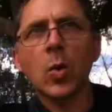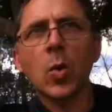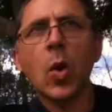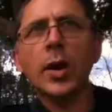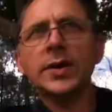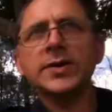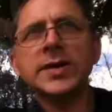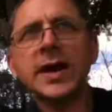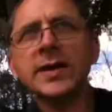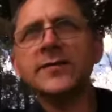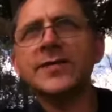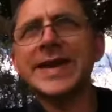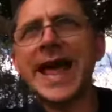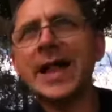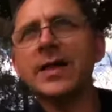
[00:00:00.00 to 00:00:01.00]

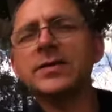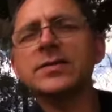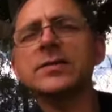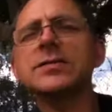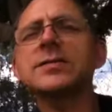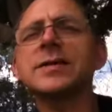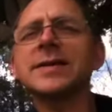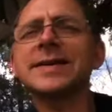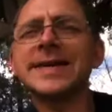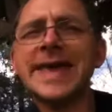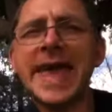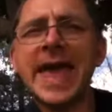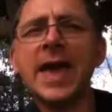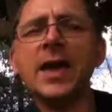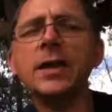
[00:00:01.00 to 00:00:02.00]
Quantitative analysis
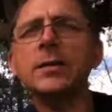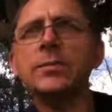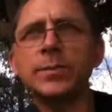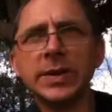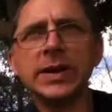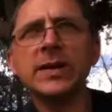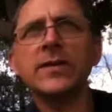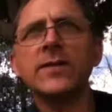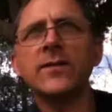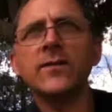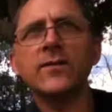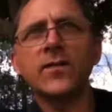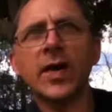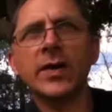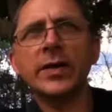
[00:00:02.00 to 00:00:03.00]
can be
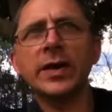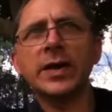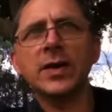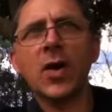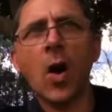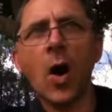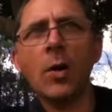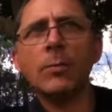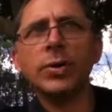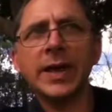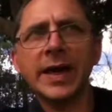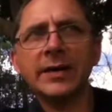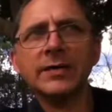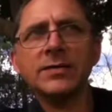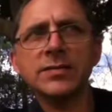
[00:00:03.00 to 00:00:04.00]
very
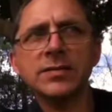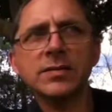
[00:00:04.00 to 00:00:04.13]
complex,